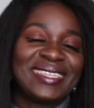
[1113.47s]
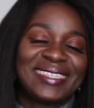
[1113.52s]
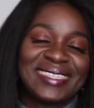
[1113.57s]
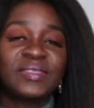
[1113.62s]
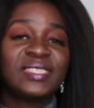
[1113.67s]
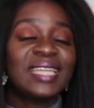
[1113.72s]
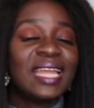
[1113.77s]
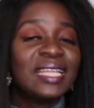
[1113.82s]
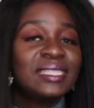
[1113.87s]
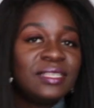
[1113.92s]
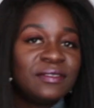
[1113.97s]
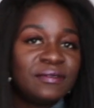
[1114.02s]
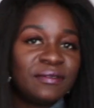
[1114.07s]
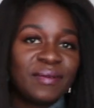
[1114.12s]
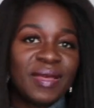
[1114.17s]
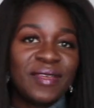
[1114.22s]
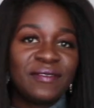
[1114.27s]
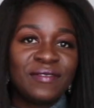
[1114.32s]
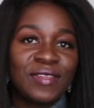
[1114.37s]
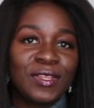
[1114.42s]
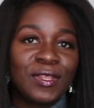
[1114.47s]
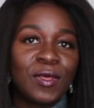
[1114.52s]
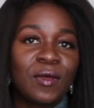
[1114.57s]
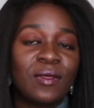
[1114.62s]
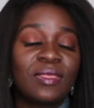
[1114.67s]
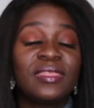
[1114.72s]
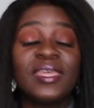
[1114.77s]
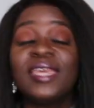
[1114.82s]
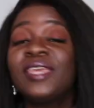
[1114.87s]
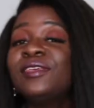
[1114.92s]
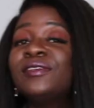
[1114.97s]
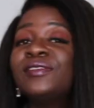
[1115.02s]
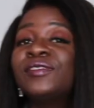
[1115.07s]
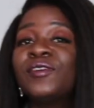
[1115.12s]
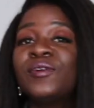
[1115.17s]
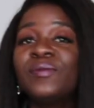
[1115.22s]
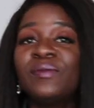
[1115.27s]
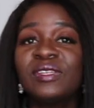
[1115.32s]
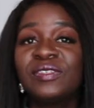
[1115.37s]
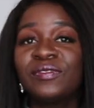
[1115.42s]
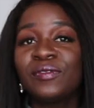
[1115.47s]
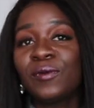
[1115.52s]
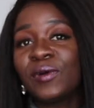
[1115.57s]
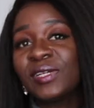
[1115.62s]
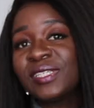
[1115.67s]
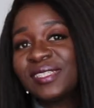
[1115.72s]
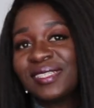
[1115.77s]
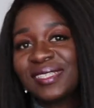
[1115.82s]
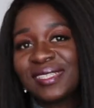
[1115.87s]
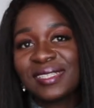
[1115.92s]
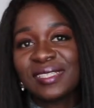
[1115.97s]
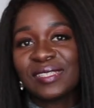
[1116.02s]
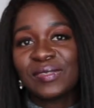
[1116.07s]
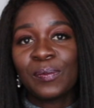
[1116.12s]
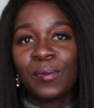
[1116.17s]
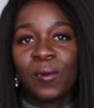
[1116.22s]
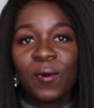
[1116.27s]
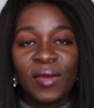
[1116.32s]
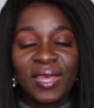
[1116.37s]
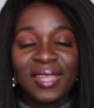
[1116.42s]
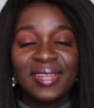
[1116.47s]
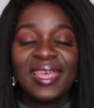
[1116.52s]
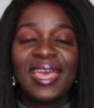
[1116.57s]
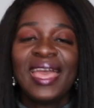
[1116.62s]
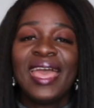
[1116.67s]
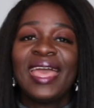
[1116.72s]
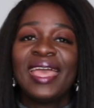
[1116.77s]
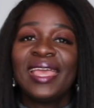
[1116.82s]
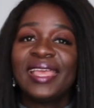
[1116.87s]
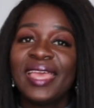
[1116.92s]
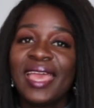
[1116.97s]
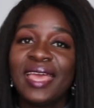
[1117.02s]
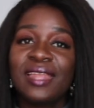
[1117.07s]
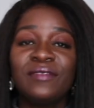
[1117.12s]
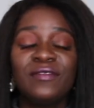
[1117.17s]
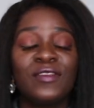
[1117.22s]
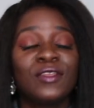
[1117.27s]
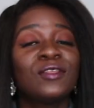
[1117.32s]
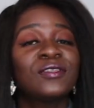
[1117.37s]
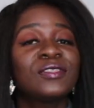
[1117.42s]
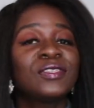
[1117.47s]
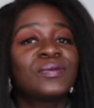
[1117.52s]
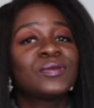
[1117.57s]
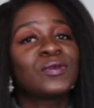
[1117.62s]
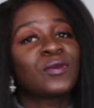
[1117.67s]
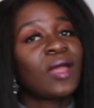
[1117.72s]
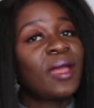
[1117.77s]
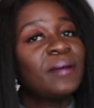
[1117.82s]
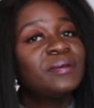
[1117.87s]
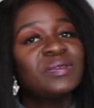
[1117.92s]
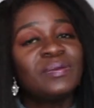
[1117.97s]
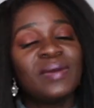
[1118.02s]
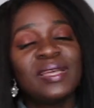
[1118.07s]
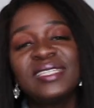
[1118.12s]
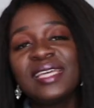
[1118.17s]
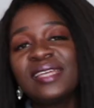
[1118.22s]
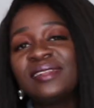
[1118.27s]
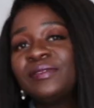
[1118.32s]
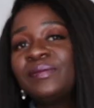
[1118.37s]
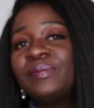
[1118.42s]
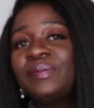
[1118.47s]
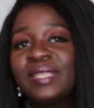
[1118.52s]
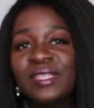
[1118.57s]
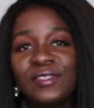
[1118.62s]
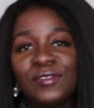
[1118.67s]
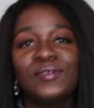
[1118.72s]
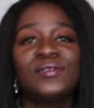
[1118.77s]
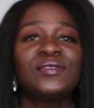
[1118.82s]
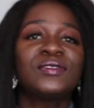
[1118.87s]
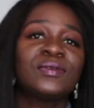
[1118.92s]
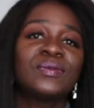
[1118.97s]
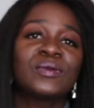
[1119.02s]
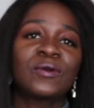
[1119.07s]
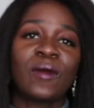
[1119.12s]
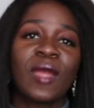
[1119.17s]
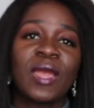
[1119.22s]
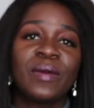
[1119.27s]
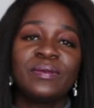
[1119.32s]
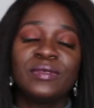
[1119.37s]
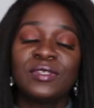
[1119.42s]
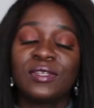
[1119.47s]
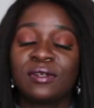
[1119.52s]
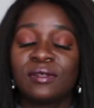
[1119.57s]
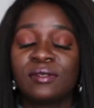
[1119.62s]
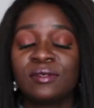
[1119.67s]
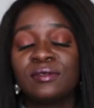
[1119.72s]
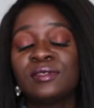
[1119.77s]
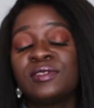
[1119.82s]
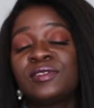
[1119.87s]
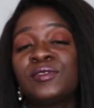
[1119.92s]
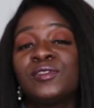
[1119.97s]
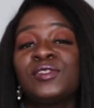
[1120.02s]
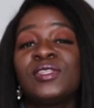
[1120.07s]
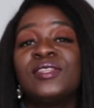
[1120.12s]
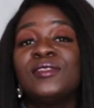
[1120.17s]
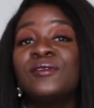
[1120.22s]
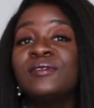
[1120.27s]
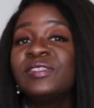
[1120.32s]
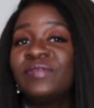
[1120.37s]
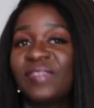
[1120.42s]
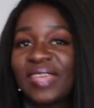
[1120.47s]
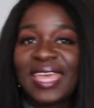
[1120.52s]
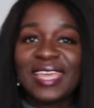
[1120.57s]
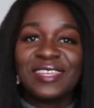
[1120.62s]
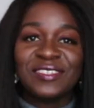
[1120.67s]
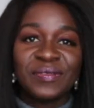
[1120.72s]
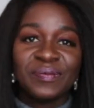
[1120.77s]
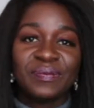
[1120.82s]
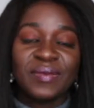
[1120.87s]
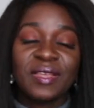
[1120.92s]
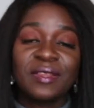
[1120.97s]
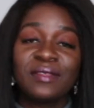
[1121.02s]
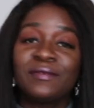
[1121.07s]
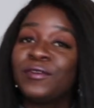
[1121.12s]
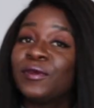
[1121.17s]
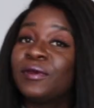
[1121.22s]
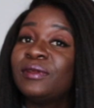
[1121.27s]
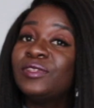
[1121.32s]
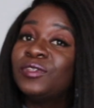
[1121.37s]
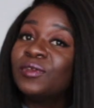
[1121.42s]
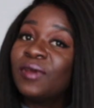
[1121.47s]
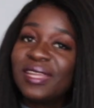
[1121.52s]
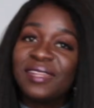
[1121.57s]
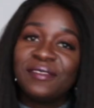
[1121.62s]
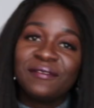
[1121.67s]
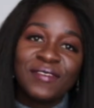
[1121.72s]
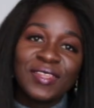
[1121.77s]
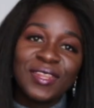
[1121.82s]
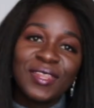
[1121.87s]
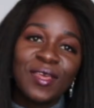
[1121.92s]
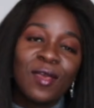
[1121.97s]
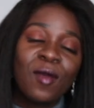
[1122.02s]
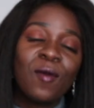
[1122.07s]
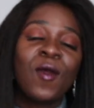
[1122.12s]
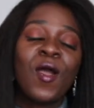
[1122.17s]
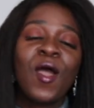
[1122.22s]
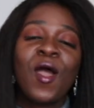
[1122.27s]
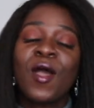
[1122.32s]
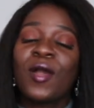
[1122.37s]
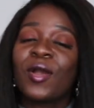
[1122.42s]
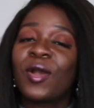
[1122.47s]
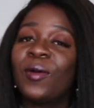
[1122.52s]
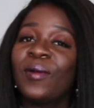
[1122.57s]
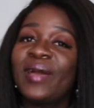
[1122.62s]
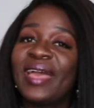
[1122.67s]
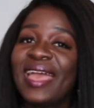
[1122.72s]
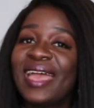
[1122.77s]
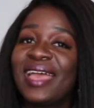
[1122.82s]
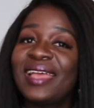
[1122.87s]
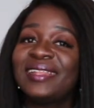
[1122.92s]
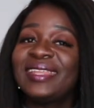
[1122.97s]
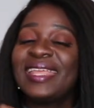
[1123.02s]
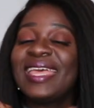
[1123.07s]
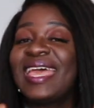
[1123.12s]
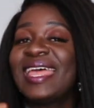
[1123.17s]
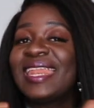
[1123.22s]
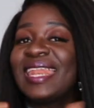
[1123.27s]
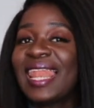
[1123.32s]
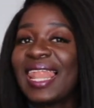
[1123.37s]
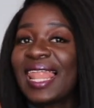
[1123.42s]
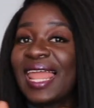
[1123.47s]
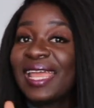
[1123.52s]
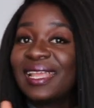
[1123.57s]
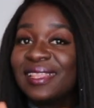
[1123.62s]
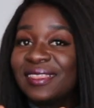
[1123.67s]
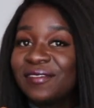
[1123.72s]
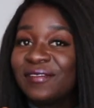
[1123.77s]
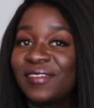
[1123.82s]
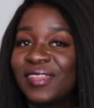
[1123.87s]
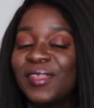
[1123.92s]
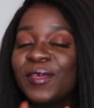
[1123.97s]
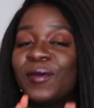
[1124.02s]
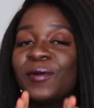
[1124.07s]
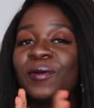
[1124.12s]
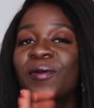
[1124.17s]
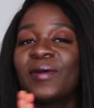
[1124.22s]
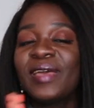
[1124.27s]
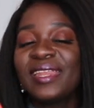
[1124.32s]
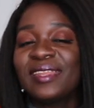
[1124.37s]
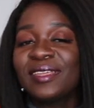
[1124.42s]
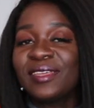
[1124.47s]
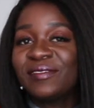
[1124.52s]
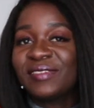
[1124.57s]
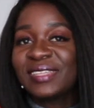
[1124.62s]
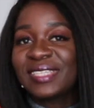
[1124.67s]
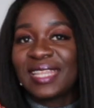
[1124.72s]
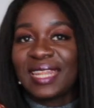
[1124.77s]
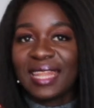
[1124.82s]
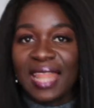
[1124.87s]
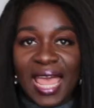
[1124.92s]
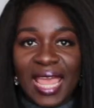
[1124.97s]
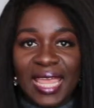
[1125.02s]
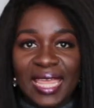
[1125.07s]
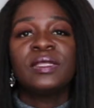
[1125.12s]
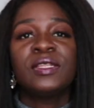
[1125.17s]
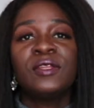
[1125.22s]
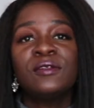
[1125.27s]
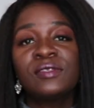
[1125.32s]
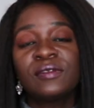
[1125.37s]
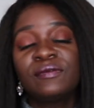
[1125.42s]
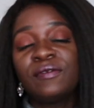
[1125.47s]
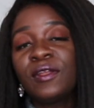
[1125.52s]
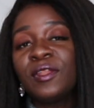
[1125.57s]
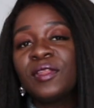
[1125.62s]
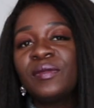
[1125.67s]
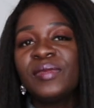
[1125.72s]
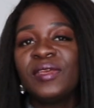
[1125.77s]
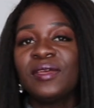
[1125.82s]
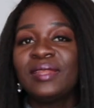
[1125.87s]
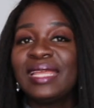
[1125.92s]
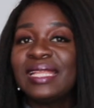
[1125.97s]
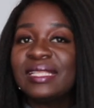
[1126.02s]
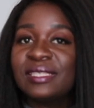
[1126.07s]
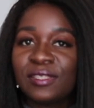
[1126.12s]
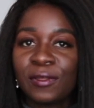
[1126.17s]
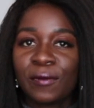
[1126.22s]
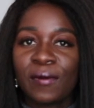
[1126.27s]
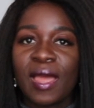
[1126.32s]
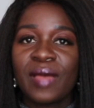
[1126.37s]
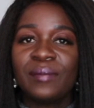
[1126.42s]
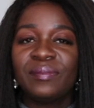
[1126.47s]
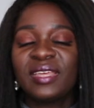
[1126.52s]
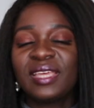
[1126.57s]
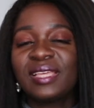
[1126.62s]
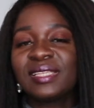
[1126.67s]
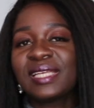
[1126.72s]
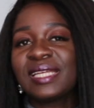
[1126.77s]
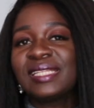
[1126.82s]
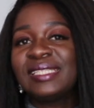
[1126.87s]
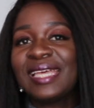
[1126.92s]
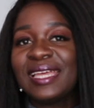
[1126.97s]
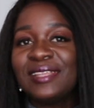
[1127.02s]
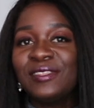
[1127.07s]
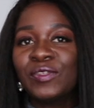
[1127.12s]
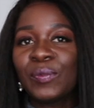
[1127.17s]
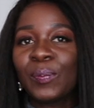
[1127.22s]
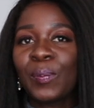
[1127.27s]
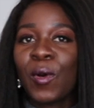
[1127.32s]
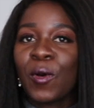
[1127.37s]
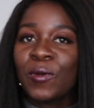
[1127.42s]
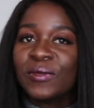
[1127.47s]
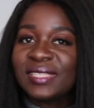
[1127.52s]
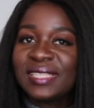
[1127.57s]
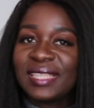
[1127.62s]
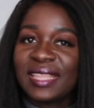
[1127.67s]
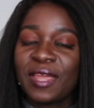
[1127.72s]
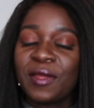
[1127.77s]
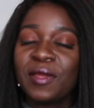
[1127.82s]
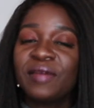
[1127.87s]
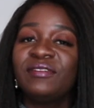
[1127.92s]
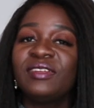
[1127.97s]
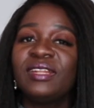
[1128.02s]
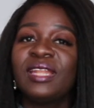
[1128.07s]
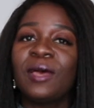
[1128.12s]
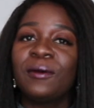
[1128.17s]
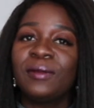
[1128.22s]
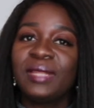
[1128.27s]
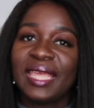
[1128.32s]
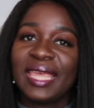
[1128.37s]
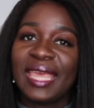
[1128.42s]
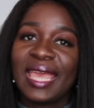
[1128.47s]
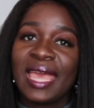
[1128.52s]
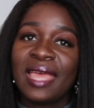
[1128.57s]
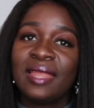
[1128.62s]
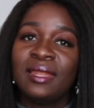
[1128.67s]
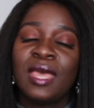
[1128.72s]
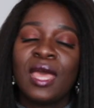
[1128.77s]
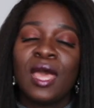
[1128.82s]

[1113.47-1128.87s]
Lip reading: So that's it for my video. Thank you so much for watching to this point. Again, if you're not subscribed to my channel, please do subscribe and turn on the notification bell. If you enjoyed the video, go ahead and like the video. Go ahead and give us a like, and also follow me on Instagram, because I tend to post there every now and again.